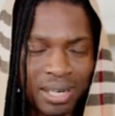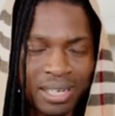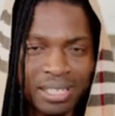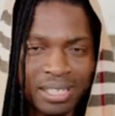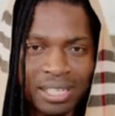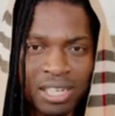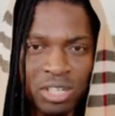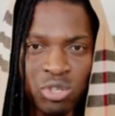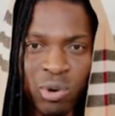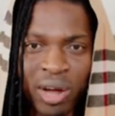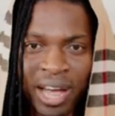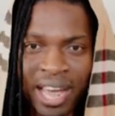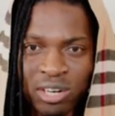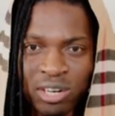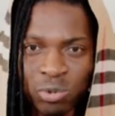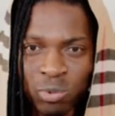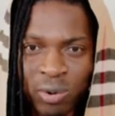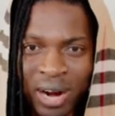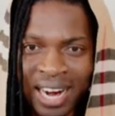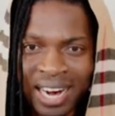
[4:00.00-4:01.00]
you understand? You are
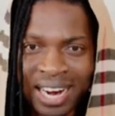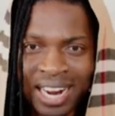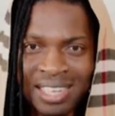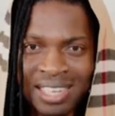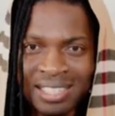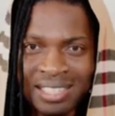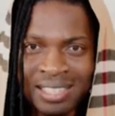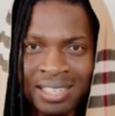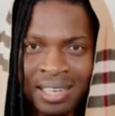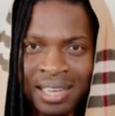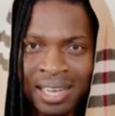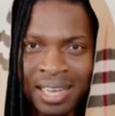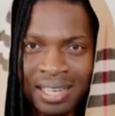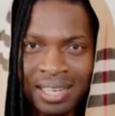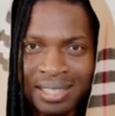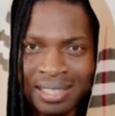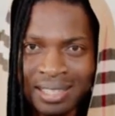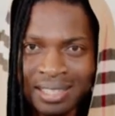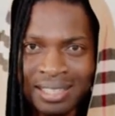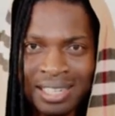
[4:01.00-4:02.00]
at work as
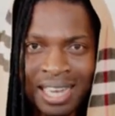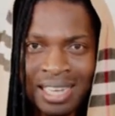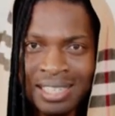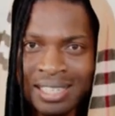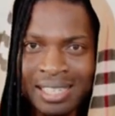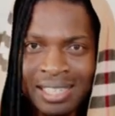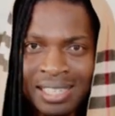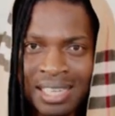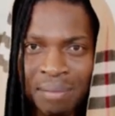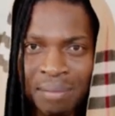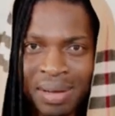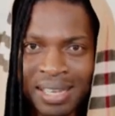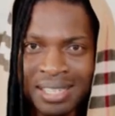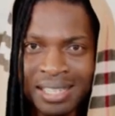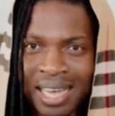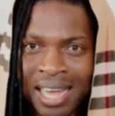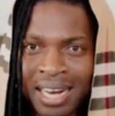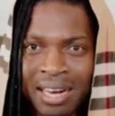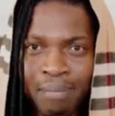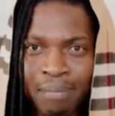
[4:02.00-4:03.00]
just the same
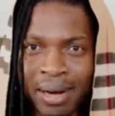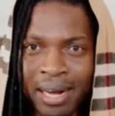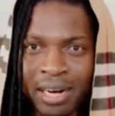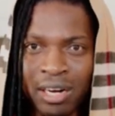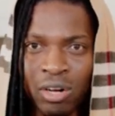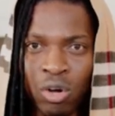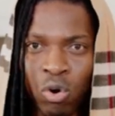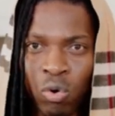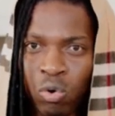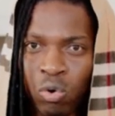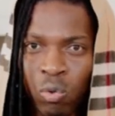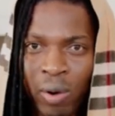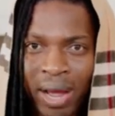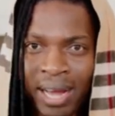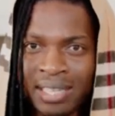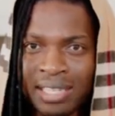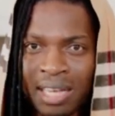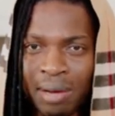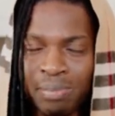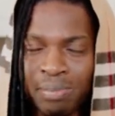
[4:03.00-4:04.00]
as anybody who
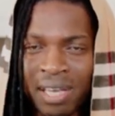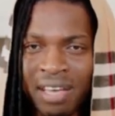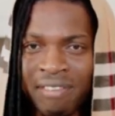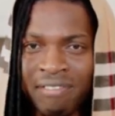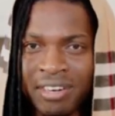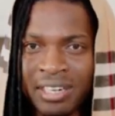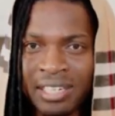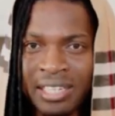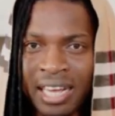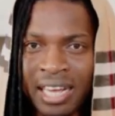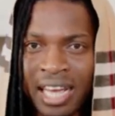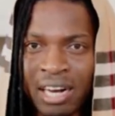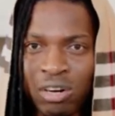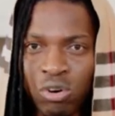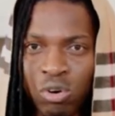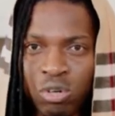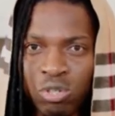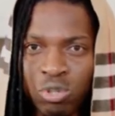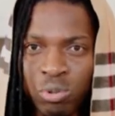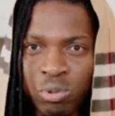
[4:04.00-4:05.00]
wakes up every day
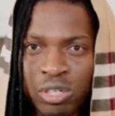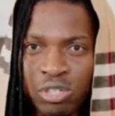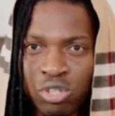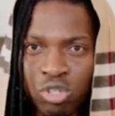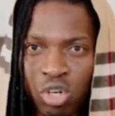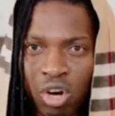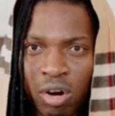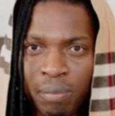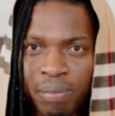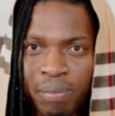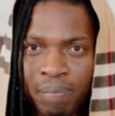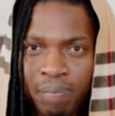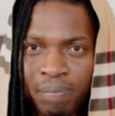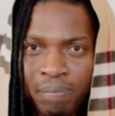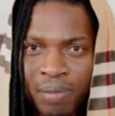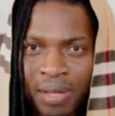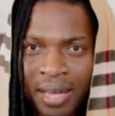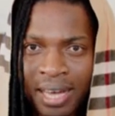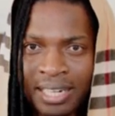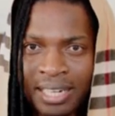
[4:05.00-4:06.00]
and go do his job,
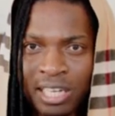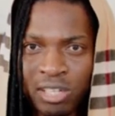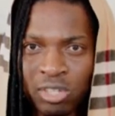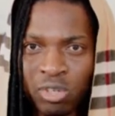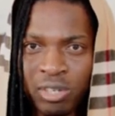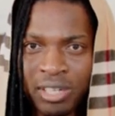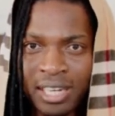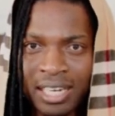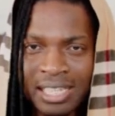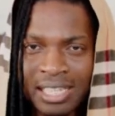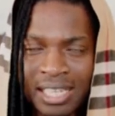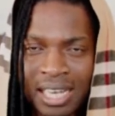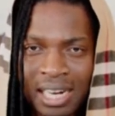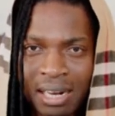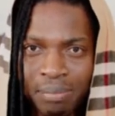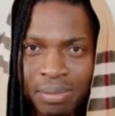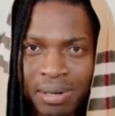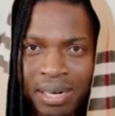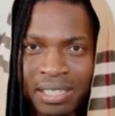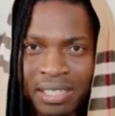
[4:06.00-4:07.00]
and they don't get
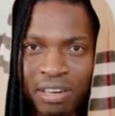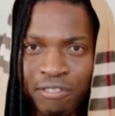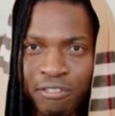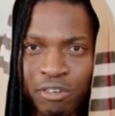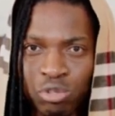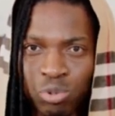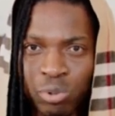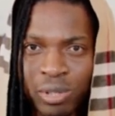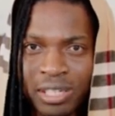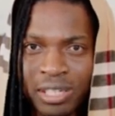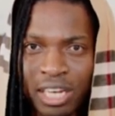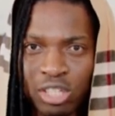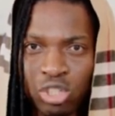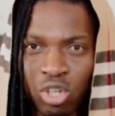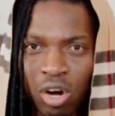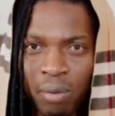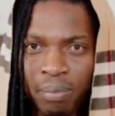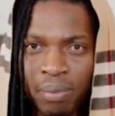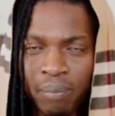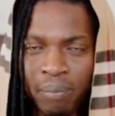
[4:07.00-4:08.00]
celebrated for doing their
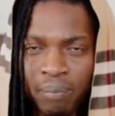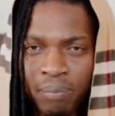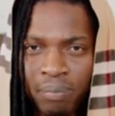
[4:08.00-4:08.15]
job.